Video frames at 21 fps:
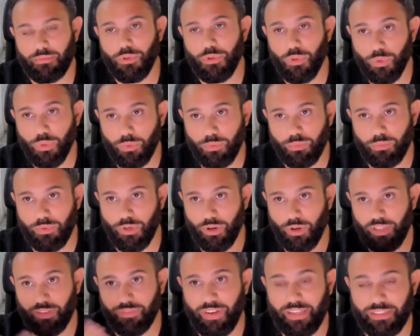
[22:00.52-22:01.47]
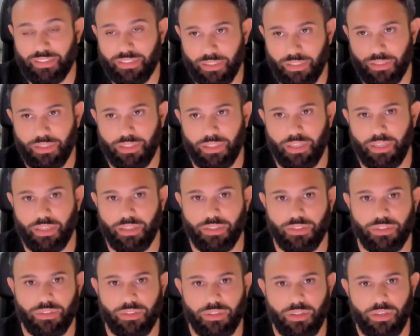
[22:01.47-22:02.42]
do advanced
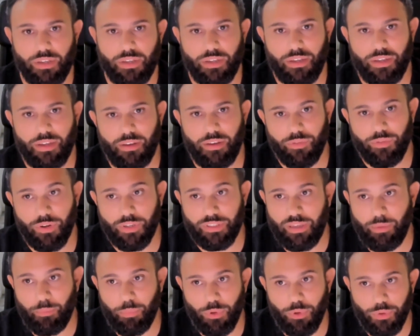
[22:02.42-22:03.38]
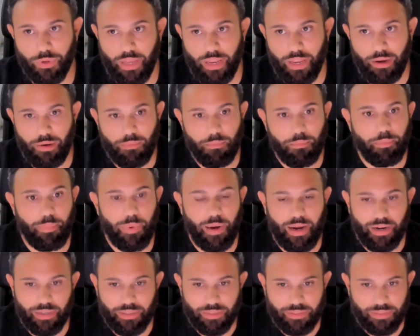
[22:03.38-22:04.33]
things. For example, you can
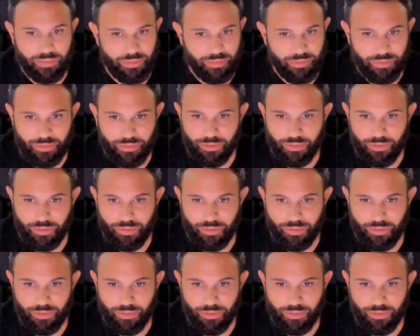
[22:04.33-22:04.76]
parse